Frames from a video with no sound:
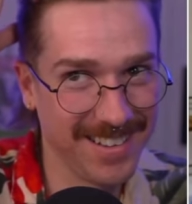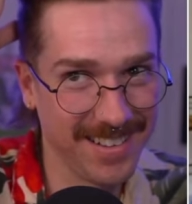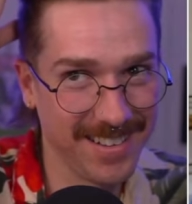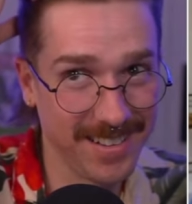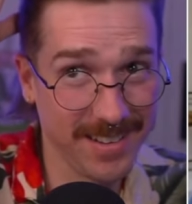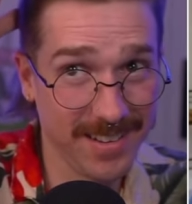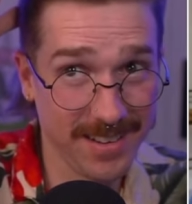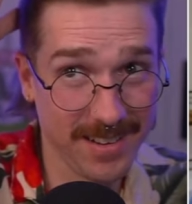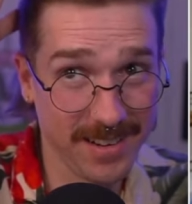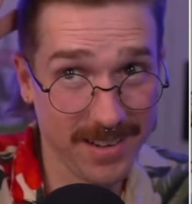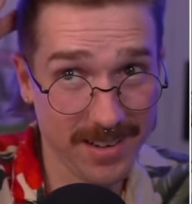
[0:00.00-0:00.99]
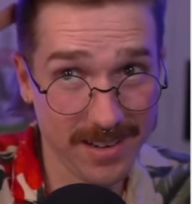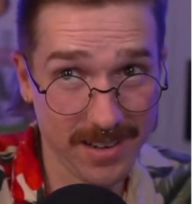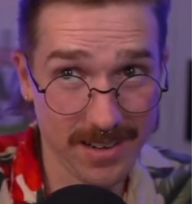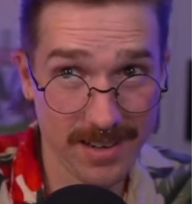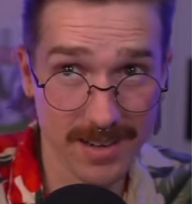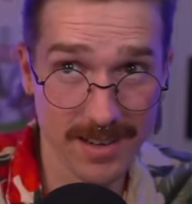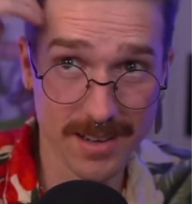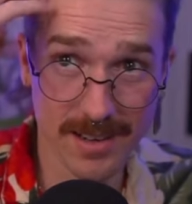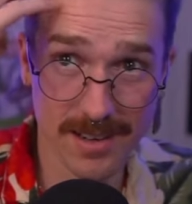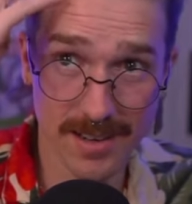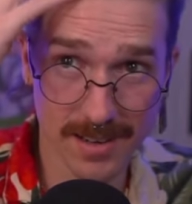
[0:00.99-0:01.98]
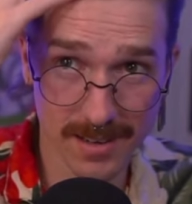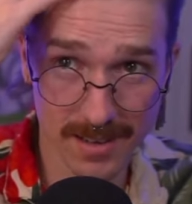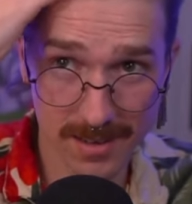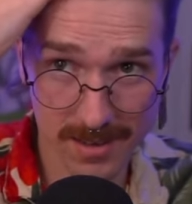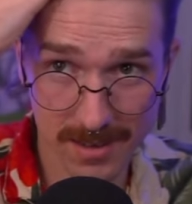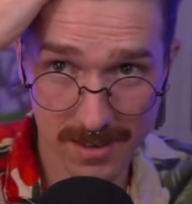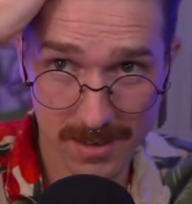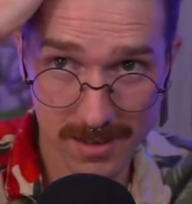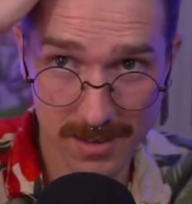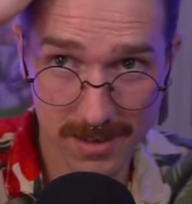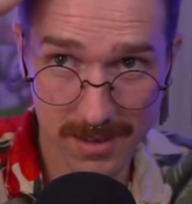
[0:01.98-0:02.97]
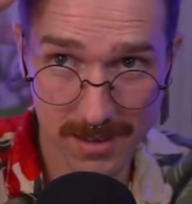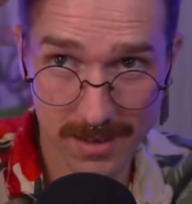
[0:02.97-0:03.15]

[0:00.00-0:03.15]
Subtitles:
(silent)